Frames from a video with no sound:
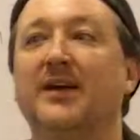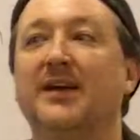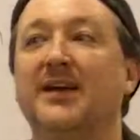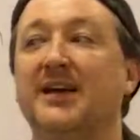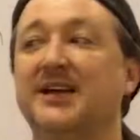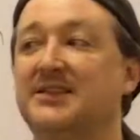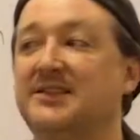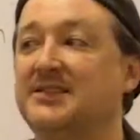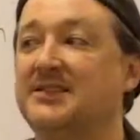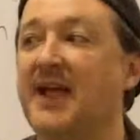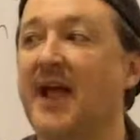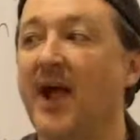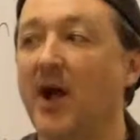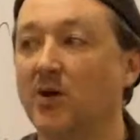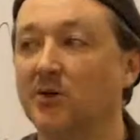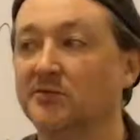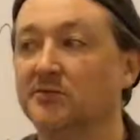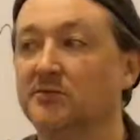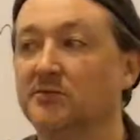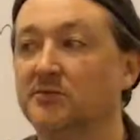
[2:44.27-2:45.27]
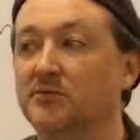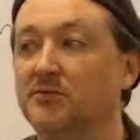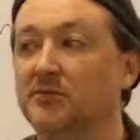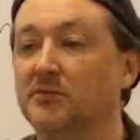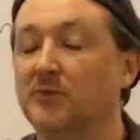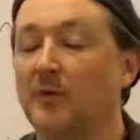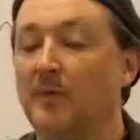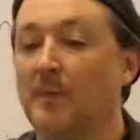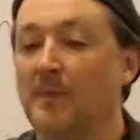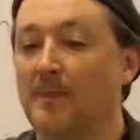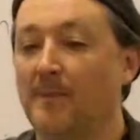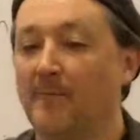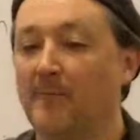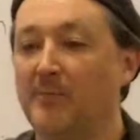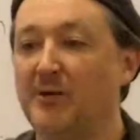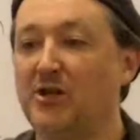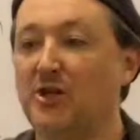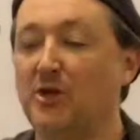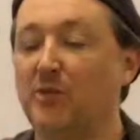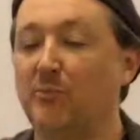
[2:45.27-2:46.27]
is down.
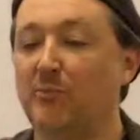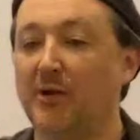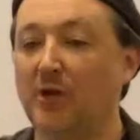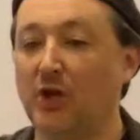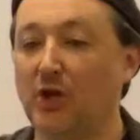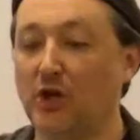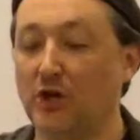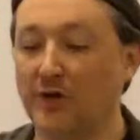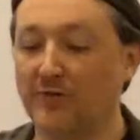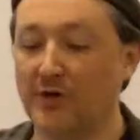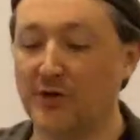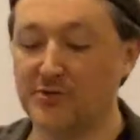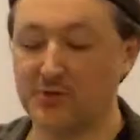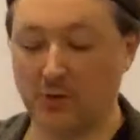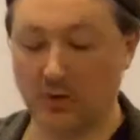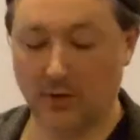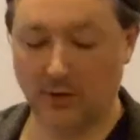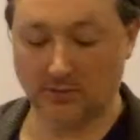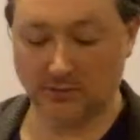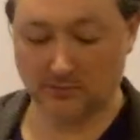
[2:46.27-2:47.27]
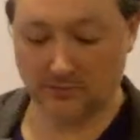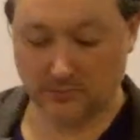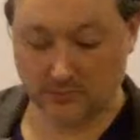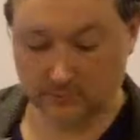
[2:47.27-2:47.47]
But he could have also gone,